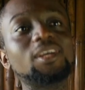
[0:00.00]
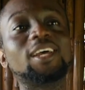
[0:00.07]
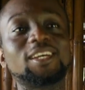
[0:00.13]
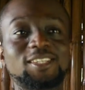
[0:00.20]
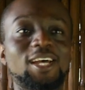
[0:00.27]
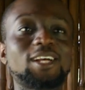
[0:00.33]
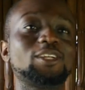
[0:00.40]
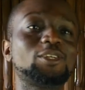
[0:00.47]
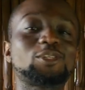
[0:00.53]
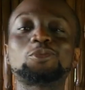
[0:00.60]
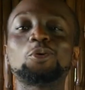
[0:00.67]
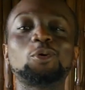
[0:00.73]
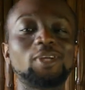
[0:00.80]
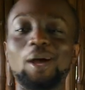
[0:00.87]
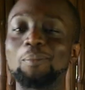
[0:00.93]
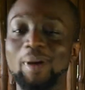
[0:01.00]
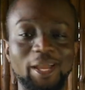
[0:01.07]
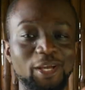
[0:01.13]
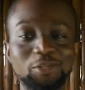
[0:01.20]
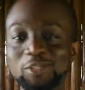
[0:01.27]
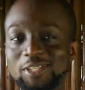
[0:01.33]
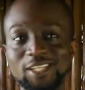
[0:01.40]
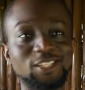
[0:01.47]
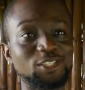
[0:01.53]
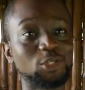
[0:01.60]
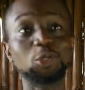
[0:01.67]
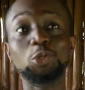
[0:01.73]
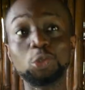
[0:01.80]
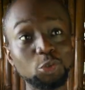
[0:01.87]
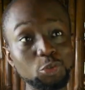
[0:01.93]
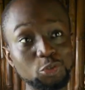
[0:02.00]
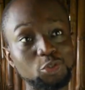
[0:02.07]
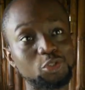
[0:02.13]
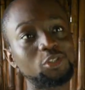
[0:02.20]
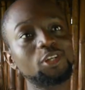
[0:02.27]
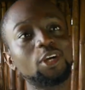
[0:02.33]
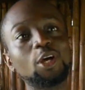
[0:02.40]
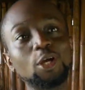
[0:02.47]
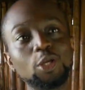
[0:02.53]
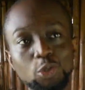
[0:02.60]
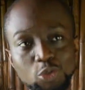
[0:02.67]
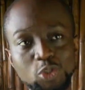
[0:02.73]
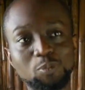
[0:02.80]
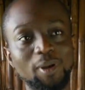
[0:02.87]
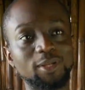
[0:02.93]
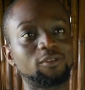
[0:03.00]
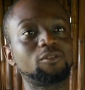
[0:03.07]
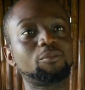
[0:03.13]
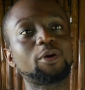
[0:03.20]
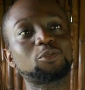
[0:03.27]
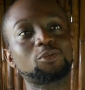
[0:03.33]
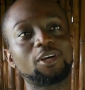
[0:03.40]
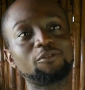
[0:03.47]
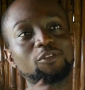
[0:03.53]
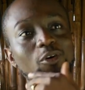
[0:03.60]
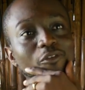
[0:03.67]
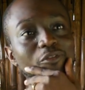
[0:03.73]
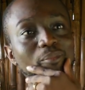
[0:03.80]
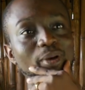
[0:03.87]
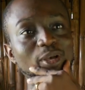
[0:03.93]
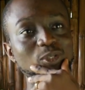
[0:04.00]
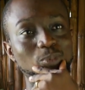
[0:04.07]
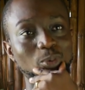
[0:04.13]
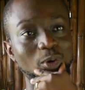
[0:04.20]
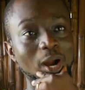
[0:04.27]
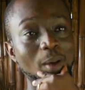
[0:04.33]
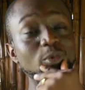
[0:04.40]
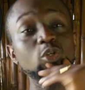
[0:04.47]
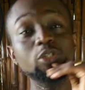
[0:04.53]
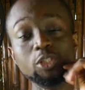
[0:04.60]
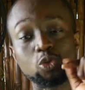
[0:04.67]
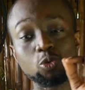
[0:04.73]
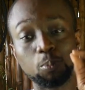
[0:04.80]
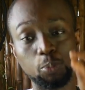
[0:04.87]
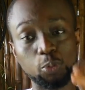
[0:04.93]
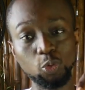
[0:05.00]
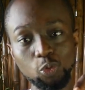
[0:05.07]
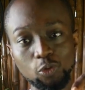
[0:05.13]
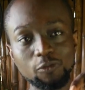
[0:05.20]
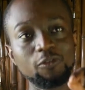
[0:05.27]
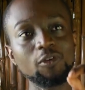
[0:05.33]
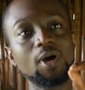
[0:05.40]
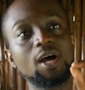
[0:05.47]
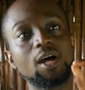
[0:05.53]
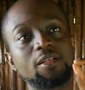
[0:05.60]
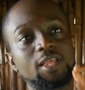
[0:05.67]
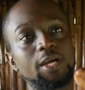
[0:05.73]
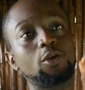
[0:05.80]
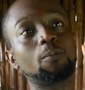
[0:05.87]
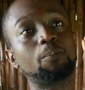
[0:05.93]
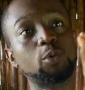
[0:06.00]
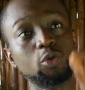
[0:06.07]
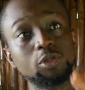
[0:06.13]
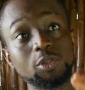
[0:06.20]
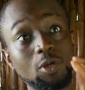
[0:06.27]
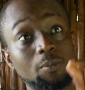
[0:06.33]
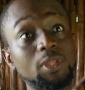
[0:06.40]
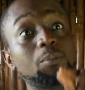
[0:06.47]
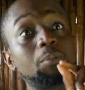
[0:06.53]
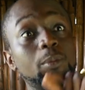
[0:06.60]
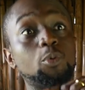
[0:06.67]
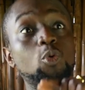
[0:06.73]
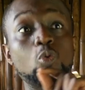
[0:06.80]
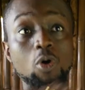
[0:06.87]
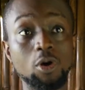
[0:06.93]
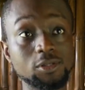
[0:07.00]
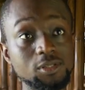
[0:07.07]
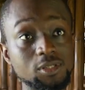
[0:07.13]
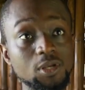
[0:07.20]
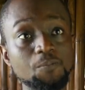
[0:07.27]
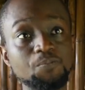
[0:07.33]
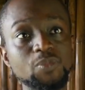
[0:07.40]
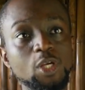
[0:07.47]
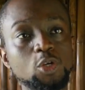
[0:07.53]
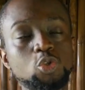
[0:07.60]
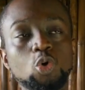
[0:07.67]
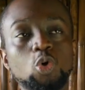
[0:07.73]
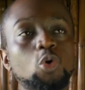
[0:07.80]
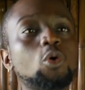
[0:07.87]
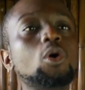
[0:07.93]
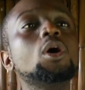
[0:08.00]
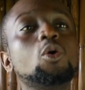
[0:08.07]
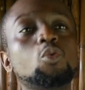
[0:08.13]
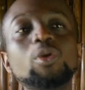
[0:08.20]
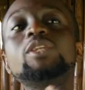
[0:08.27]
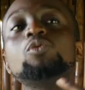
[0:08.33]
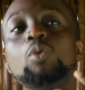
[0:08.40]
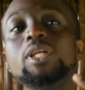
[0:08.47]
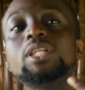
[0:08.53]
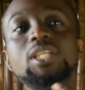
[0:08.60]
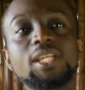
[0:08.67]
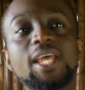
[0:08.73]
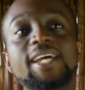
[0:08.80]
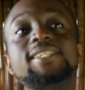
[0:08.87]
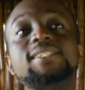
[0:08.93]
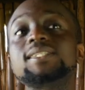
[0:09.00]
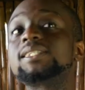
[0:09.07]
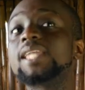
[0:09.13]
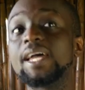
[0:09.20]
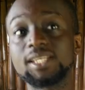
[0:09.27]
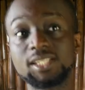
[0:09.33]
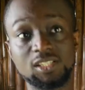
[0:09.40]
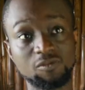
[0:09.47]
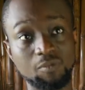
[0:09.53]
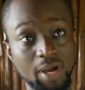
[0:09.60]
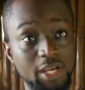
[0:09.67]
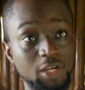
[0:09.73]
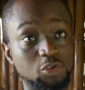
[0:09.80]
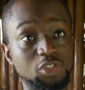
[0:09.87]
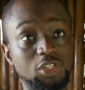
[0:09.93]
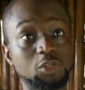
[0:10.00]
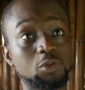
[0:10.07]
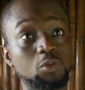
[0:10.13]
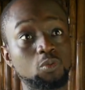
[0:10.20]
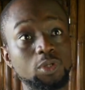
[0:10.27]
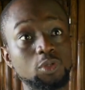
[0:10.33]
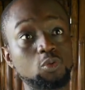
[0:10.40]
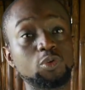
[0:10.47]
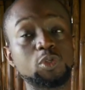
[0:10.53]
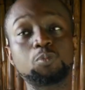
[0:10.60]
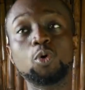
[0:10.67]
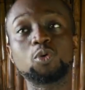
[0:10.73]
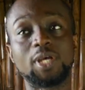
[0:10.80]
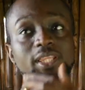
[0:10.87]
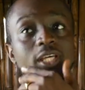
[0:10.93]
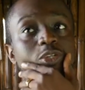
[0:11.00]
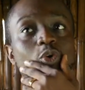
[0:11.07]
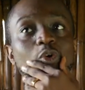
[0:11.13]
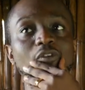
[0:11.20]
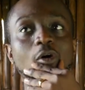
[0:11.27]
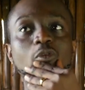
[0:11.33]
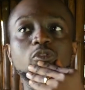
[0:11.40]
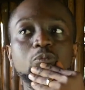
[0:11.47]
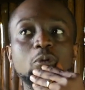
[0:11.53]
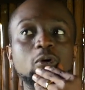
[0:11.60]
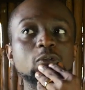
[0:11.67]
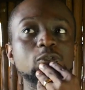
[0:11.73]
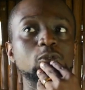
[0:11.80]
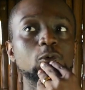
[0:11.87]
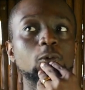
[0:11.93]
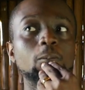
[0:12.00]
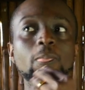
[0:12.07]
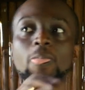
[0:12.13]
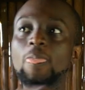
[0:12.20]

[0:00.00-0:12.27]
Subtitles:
Exactly. So yeah, market research is a huge part of the MEST program. You need to prove that you're building something people want. Yeah. So we did extensive market research when we spoke. I think so far we've spoken to,